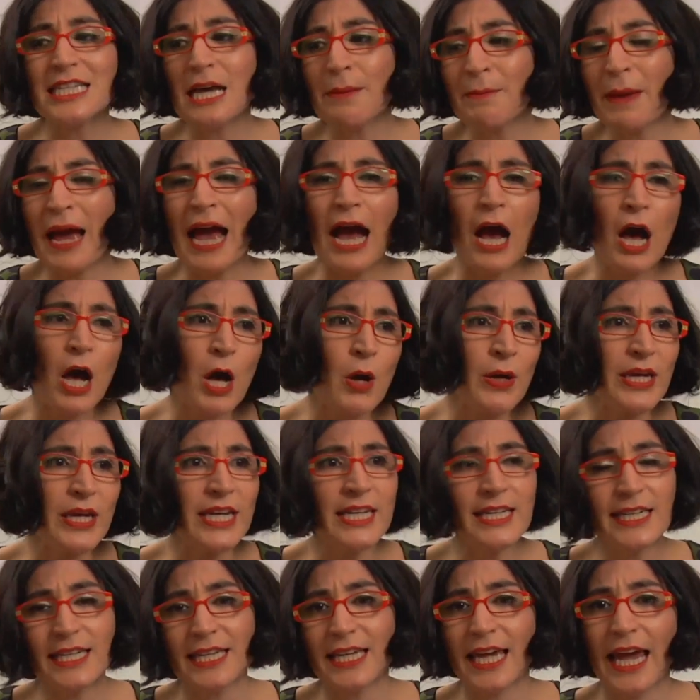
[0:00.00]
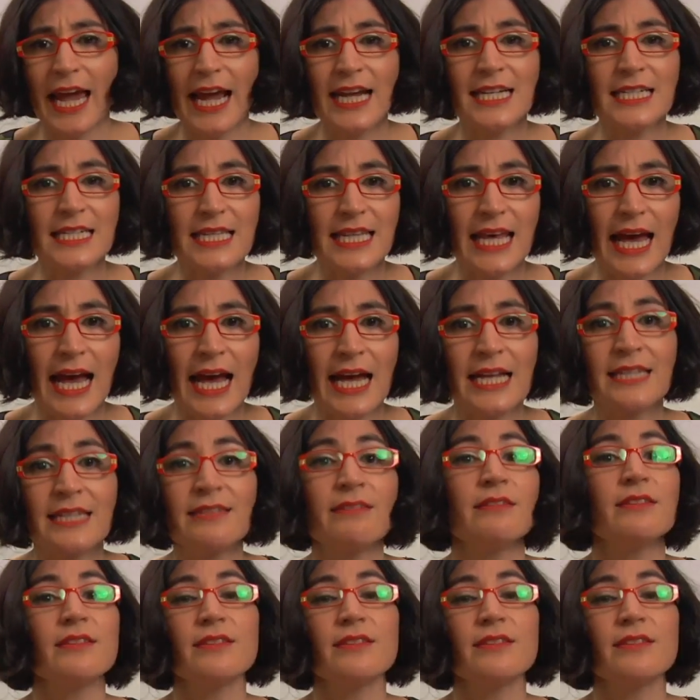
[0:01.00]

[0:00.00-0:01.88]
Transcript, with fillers: somehow indicates that